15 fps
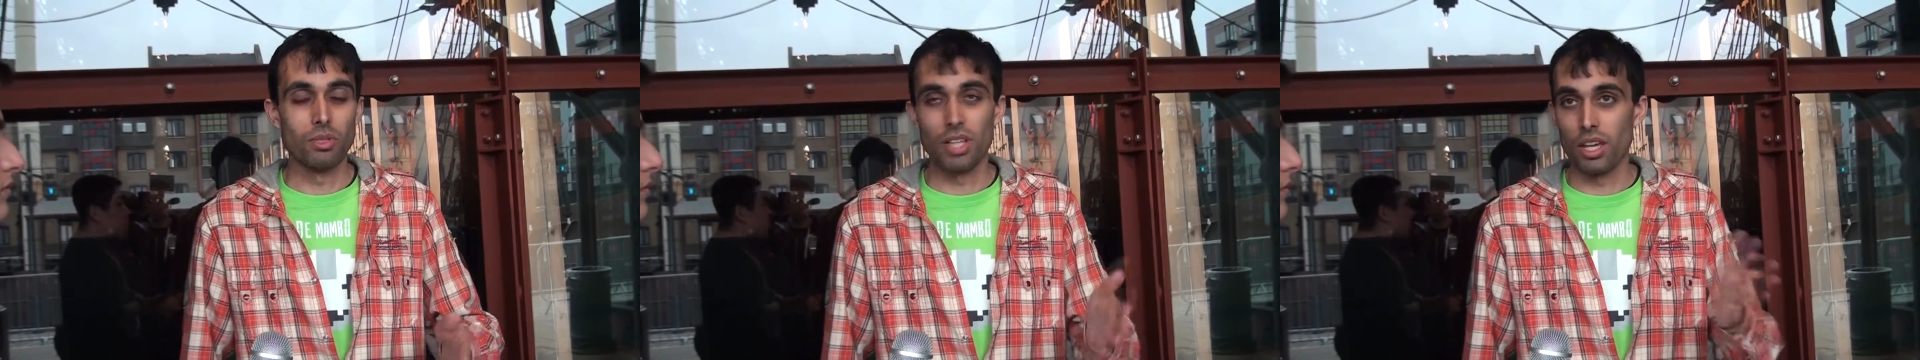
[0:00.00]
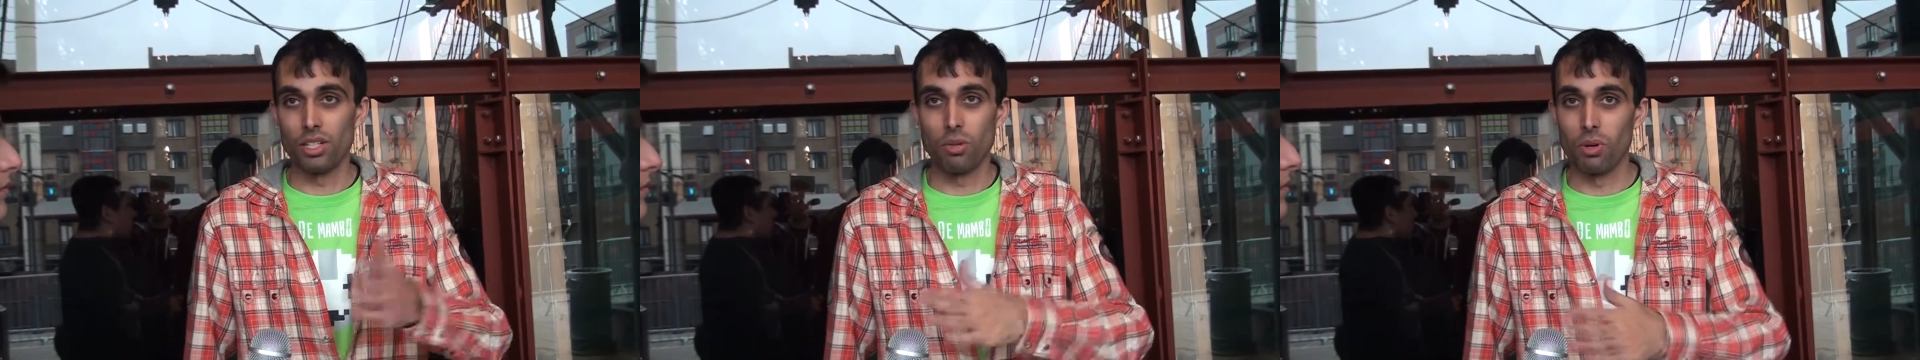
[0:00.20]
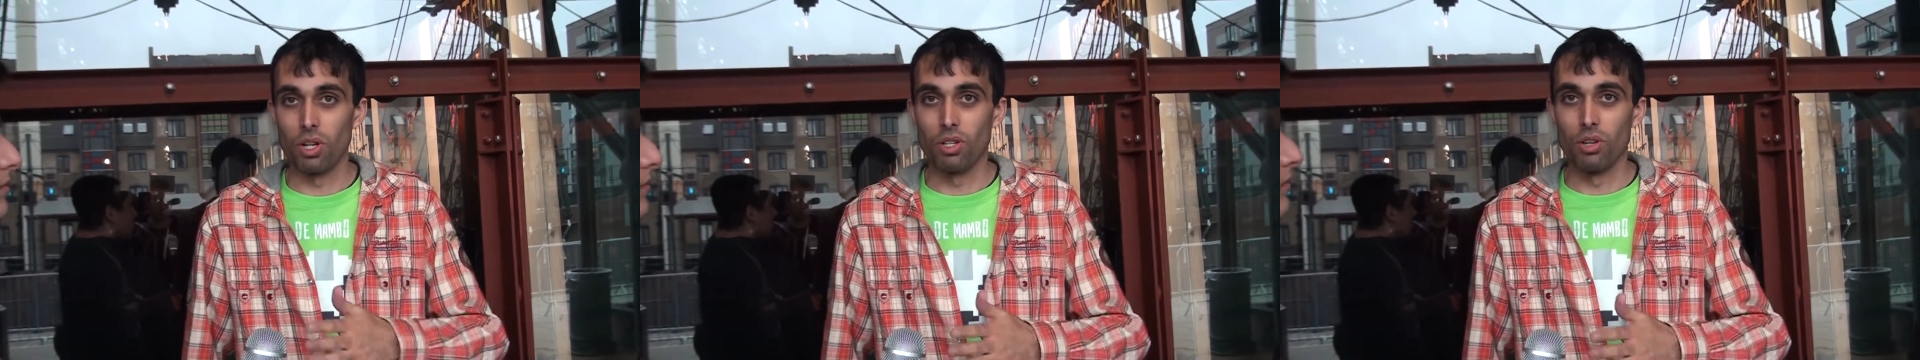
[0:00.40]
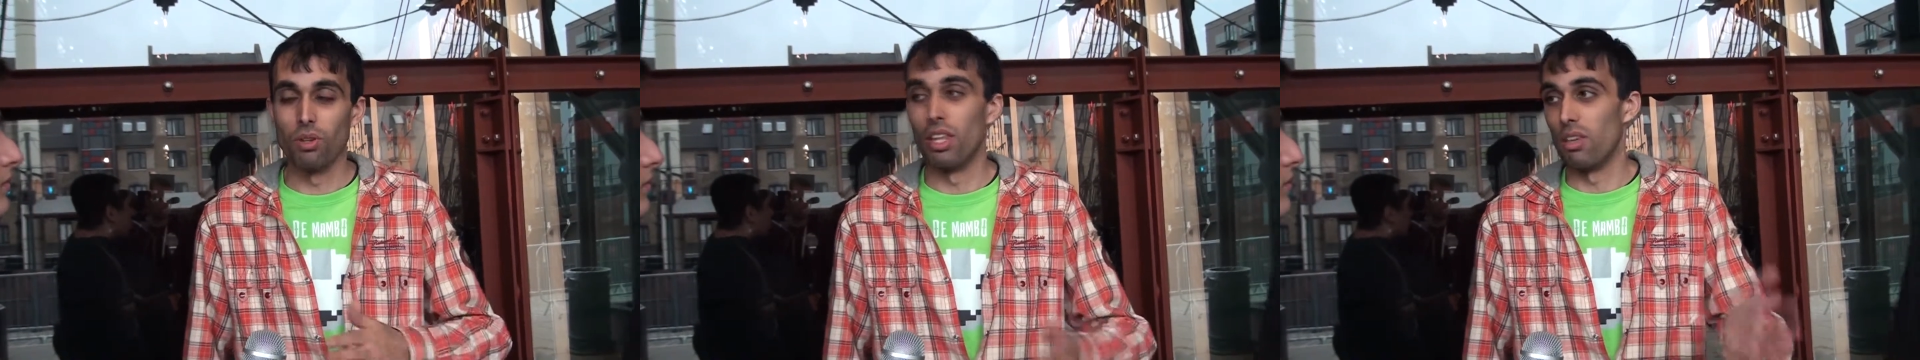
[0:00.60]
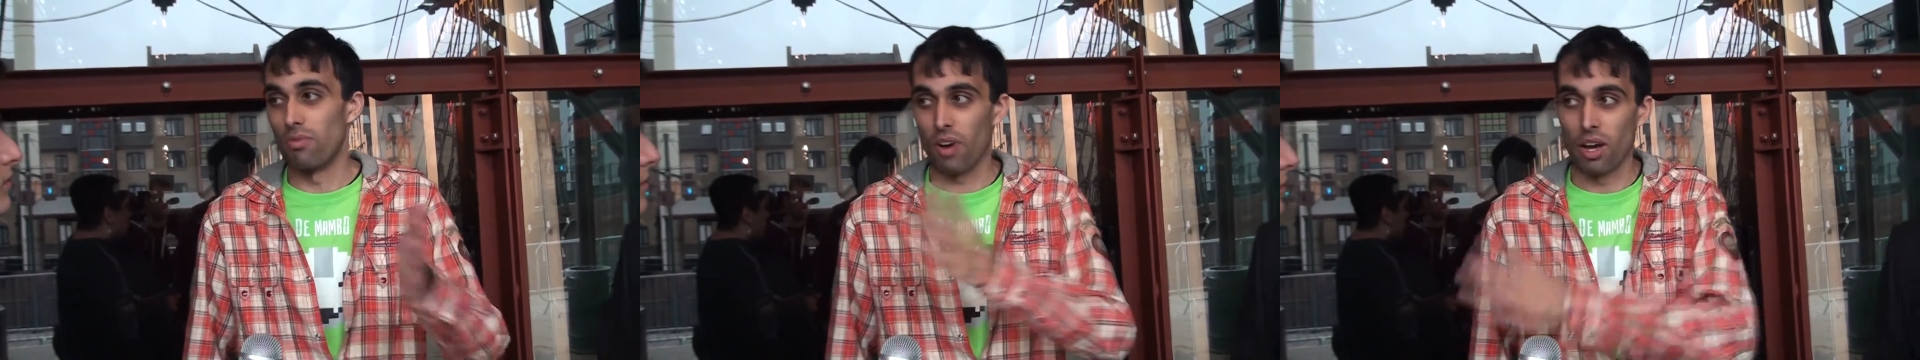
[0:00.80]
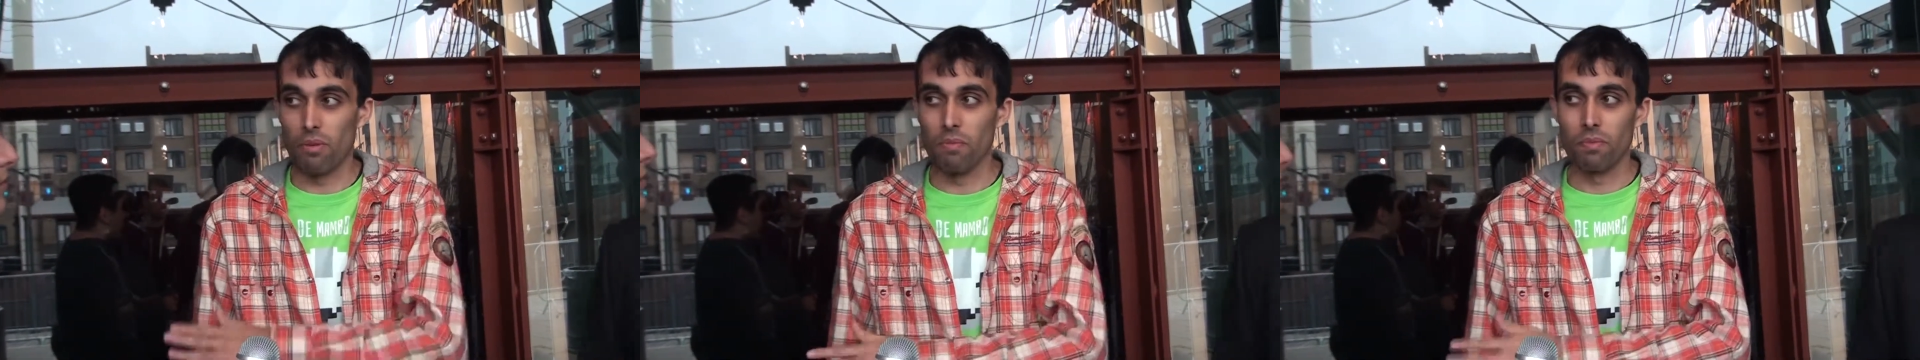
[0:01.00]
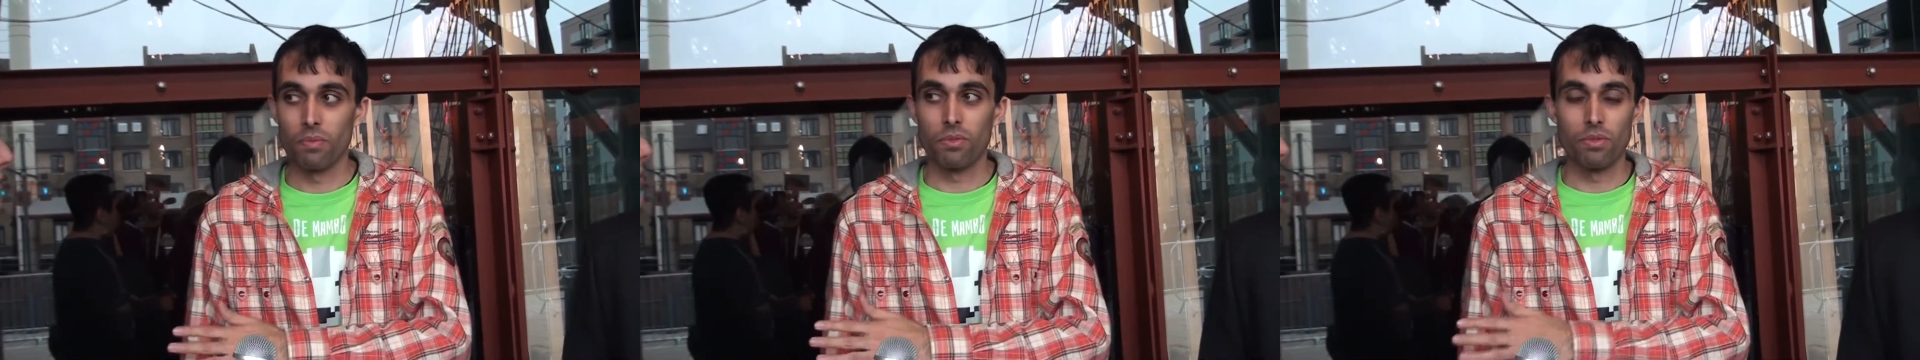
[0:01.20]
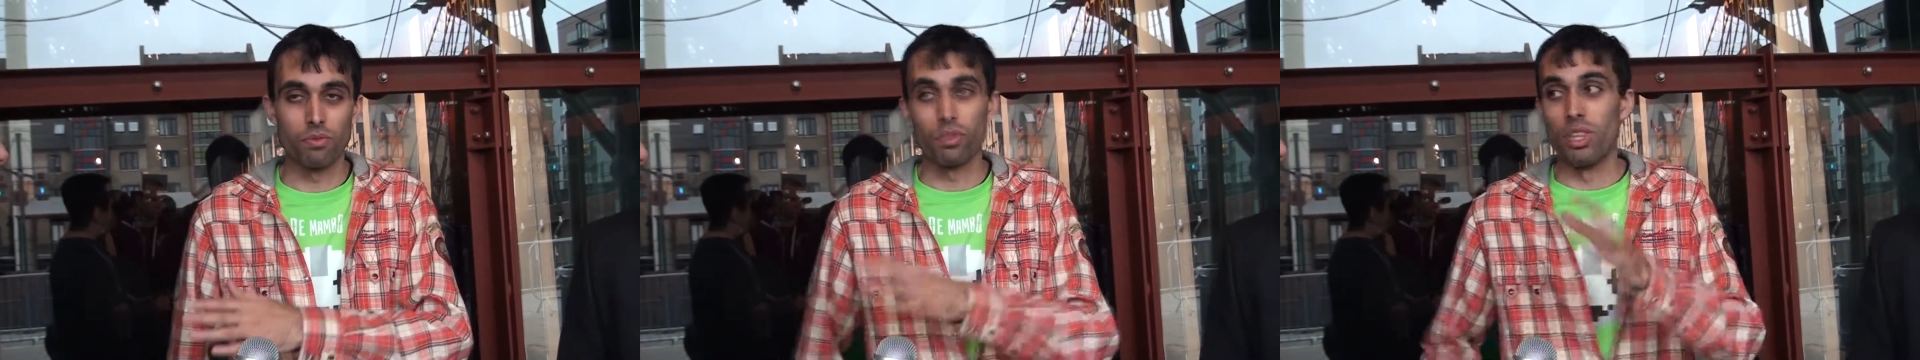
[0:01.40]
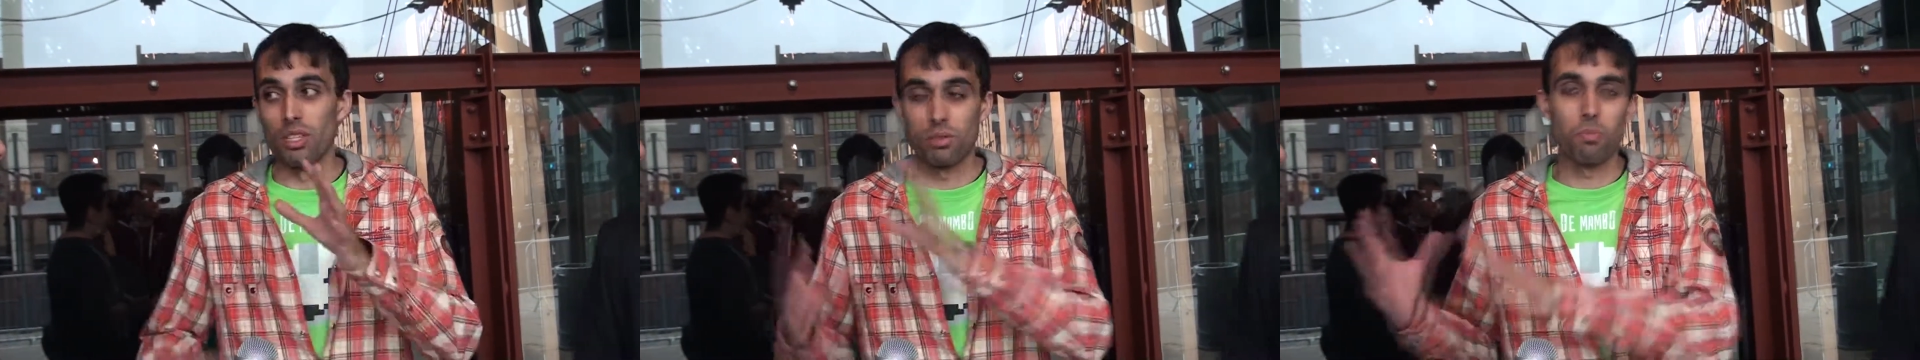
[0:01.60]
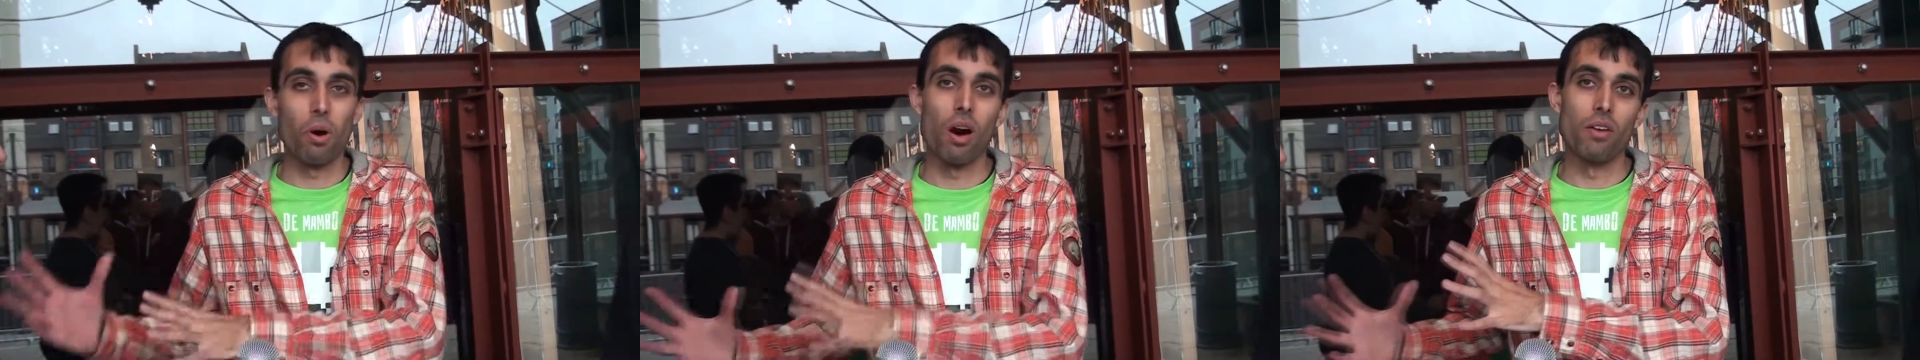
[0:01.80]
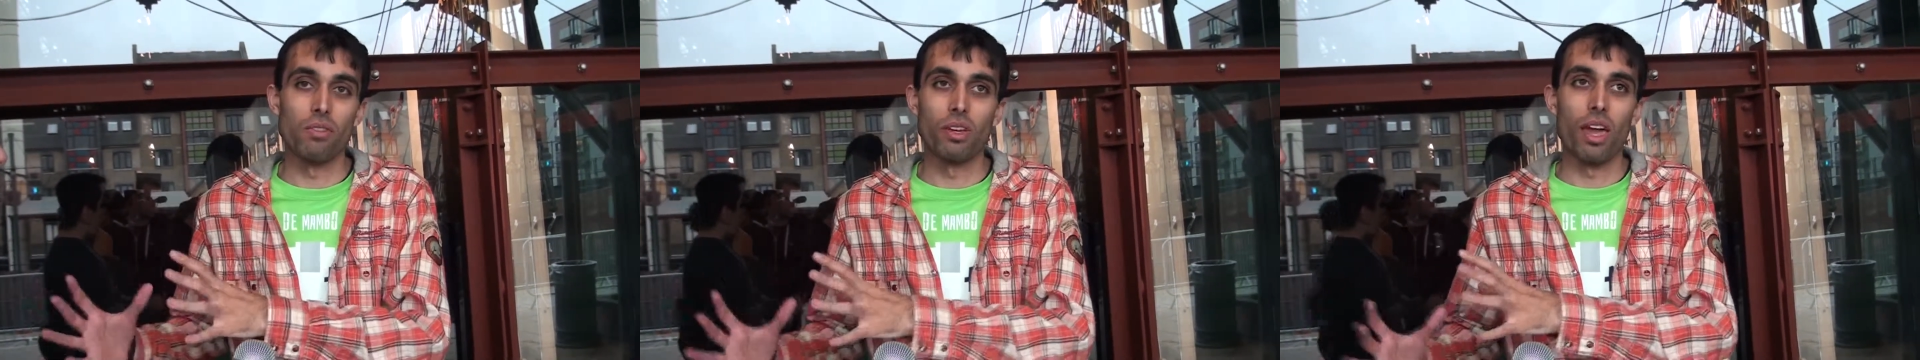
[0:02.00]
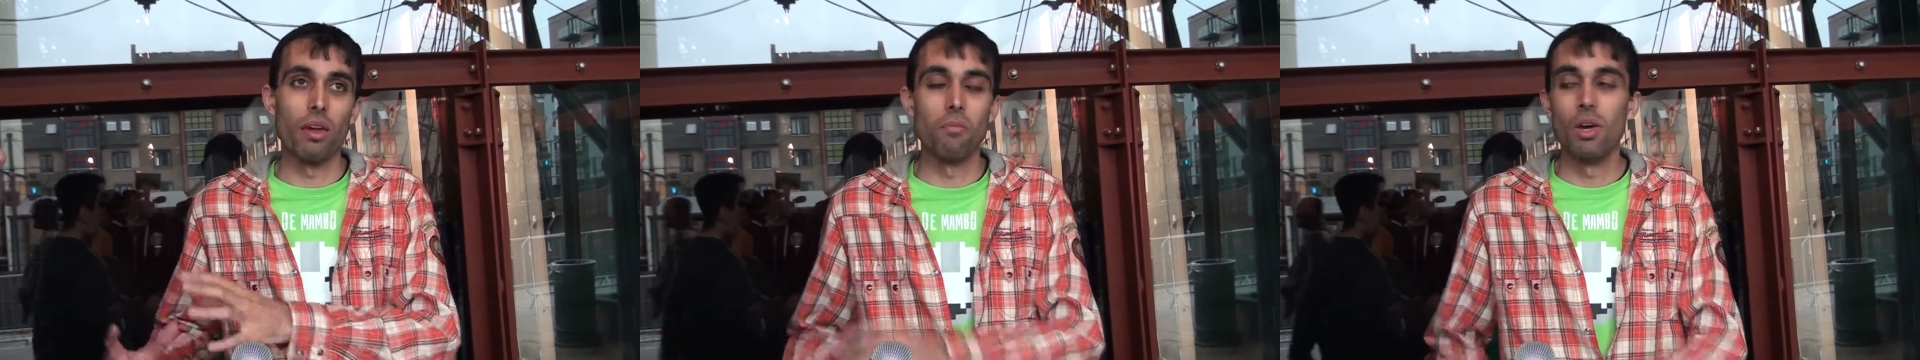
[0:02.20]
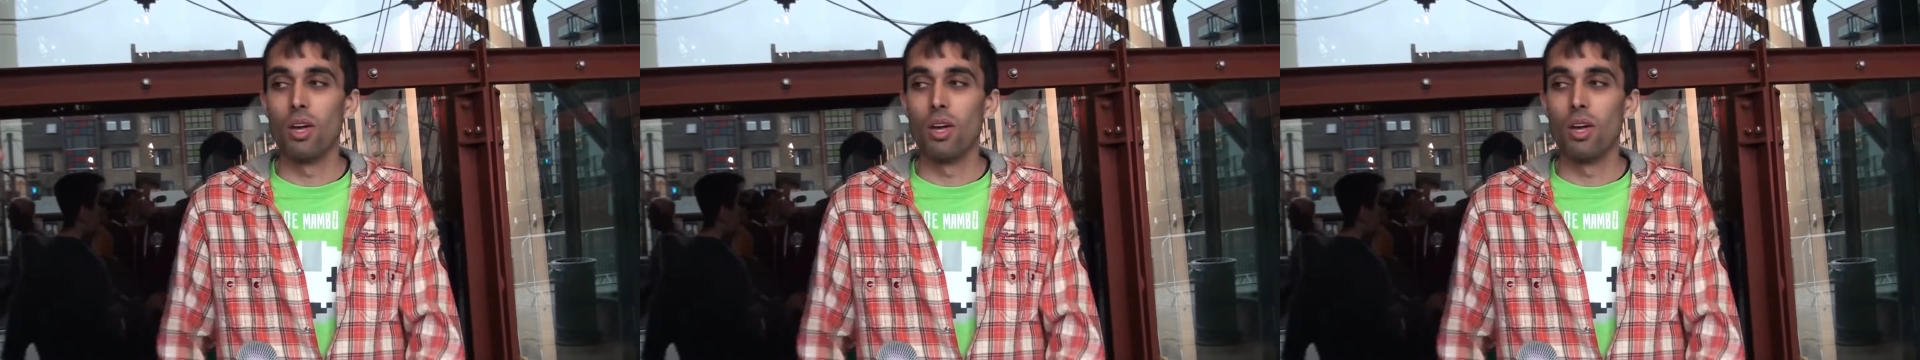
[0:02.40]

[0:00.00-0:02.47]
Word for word: stage they want to do, and then you fight for this part of the game.